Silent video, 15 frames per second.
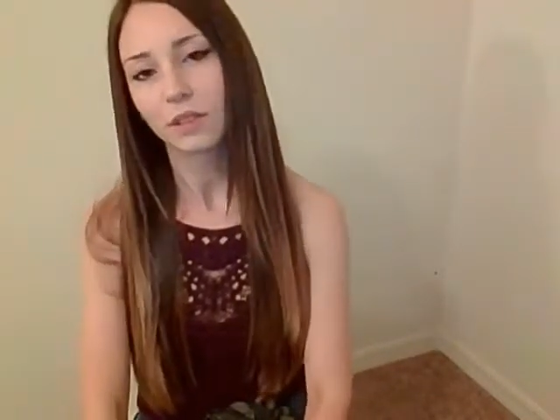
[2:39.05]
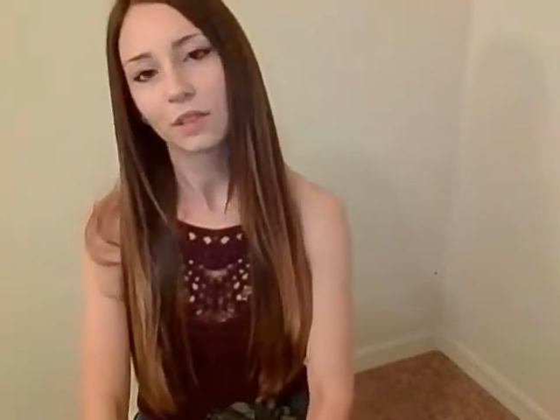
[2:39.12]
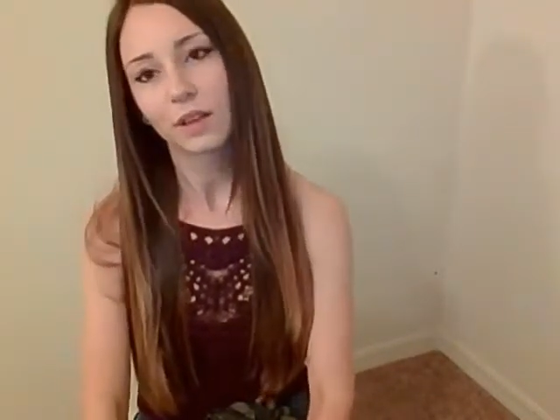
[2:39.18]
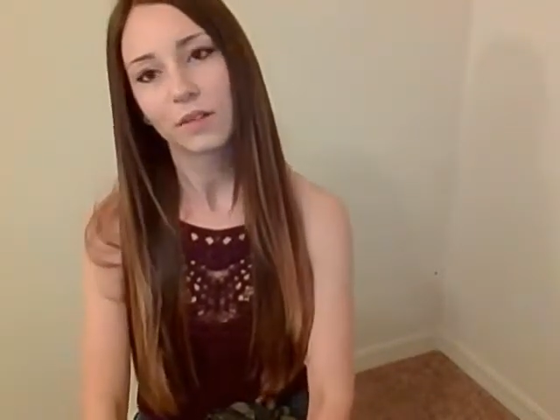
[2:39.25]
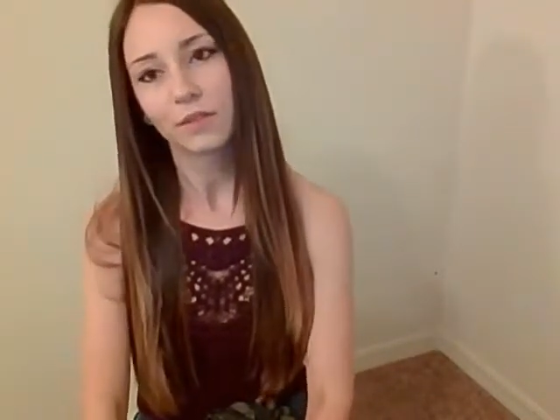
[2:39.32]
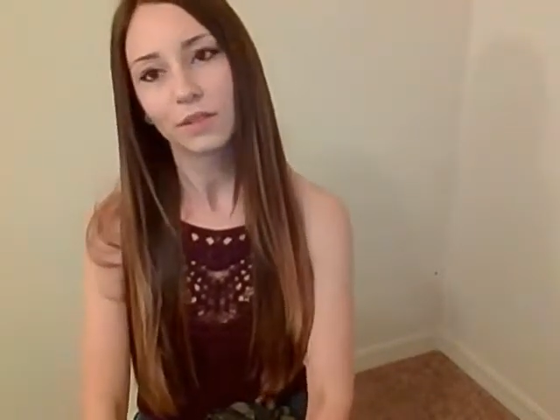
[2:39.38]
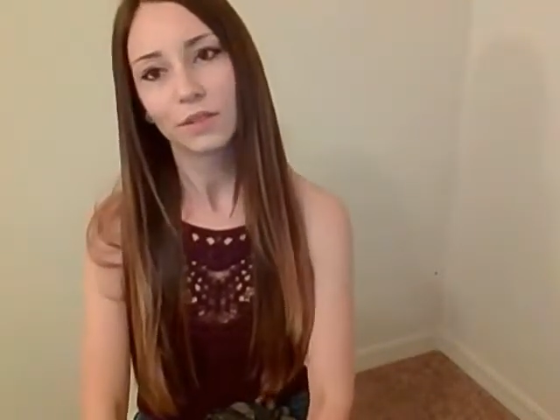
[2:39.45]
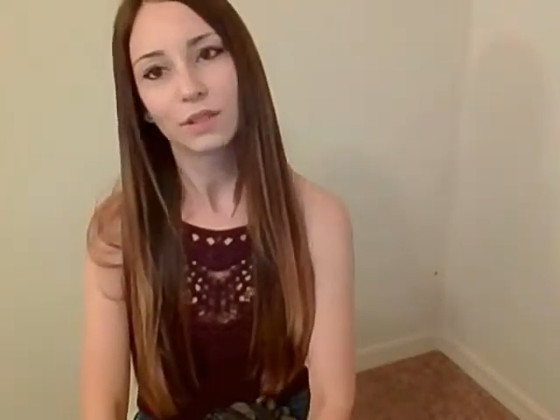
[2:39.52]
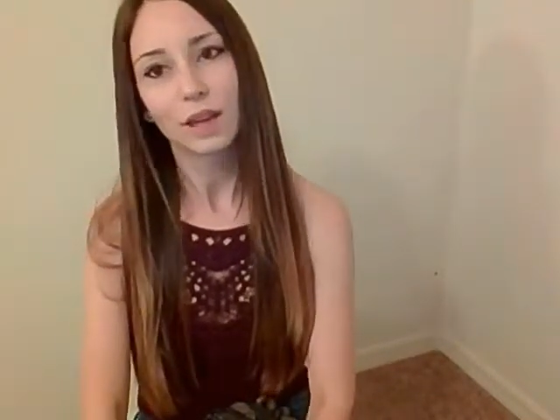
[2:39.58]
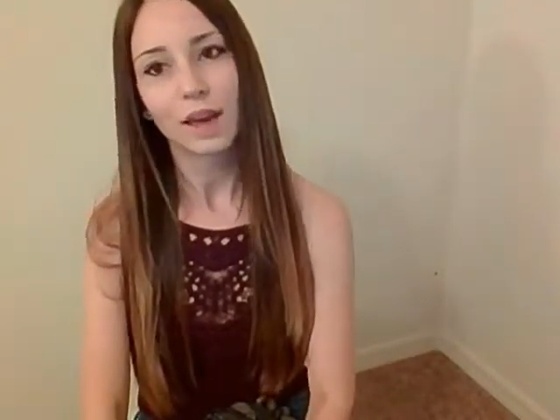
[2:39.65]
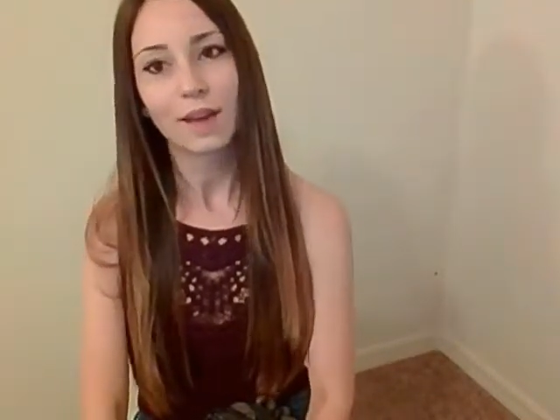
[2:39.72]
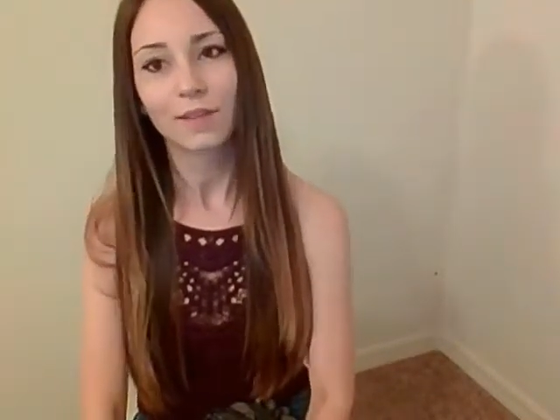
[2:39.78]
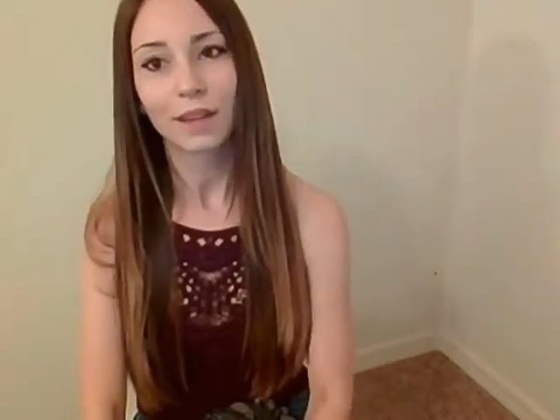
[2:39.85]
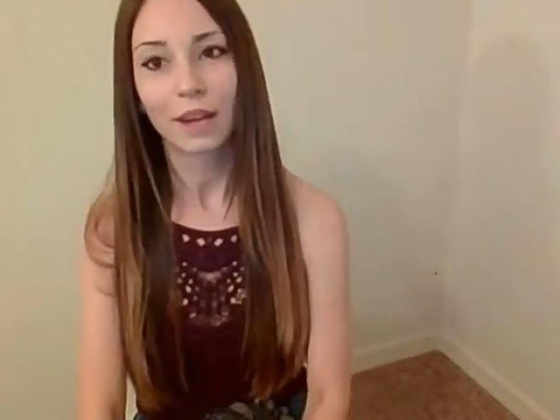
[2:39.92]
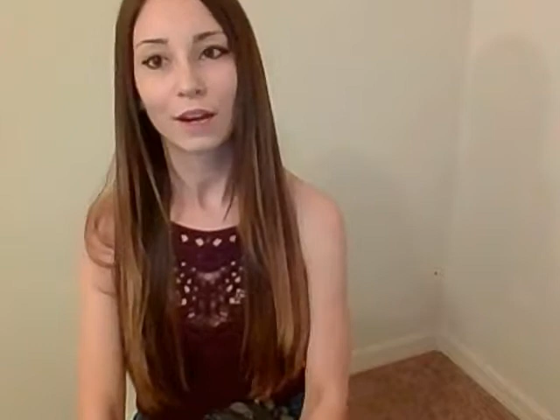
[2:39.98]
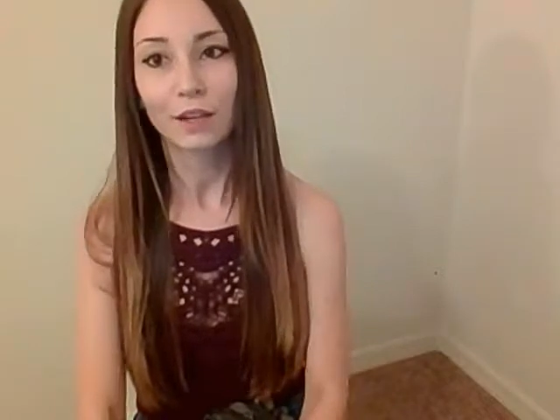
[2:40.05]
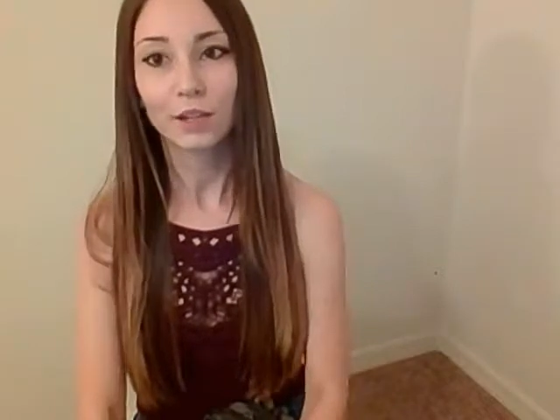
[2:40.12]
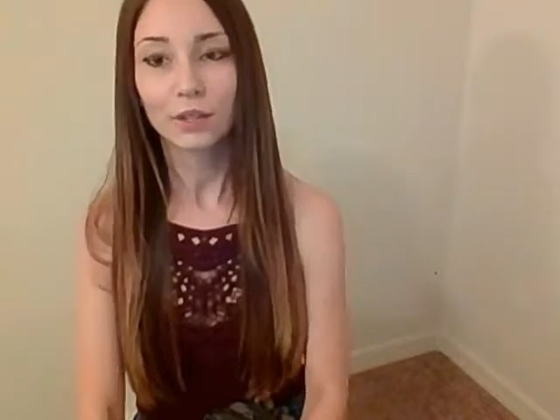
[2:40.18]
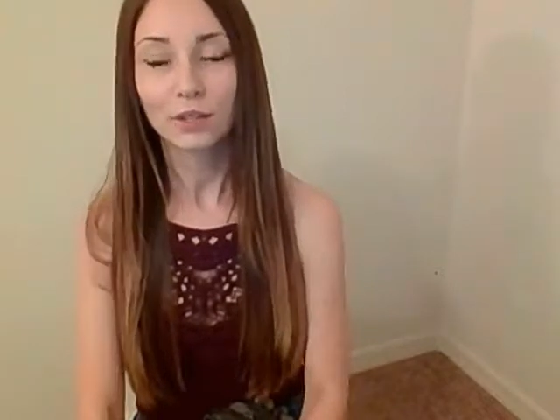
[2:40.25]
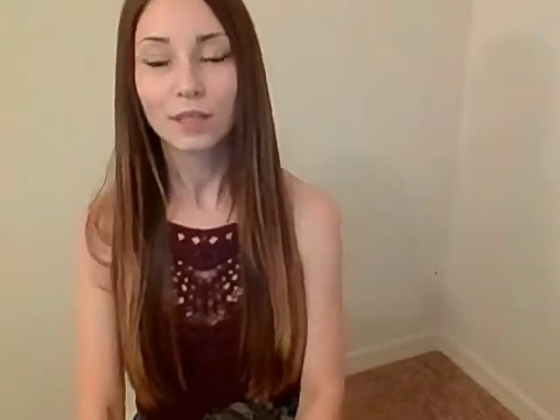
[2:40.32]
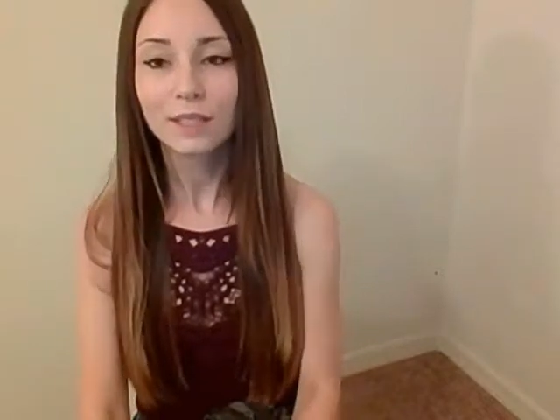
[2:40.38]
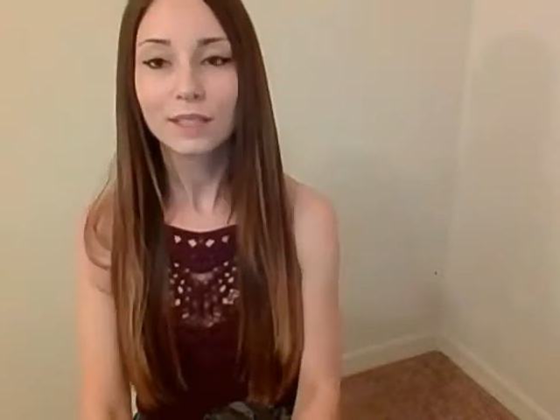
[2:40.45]
levels of
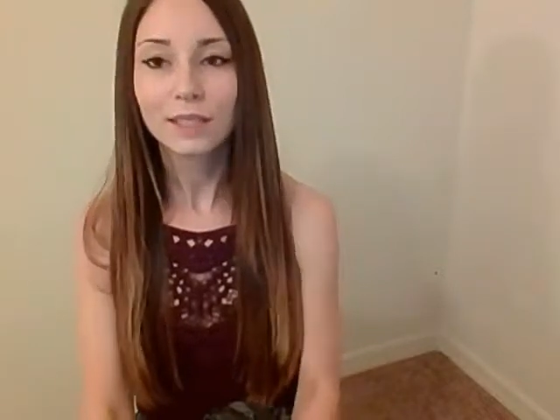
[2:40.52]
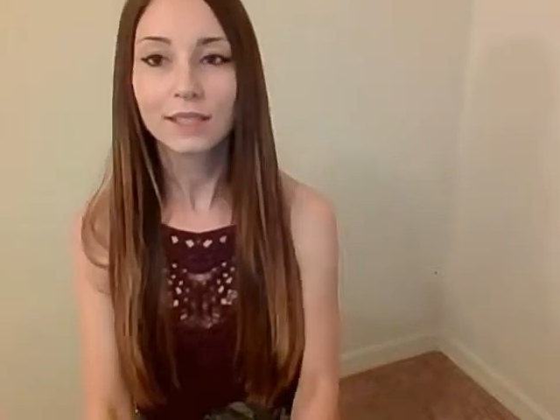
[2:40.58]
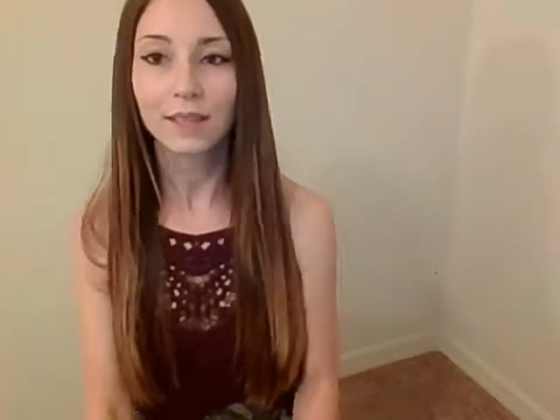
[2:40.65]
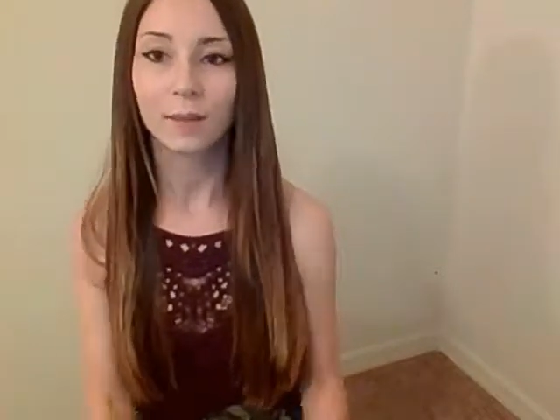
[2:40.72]
characteristics,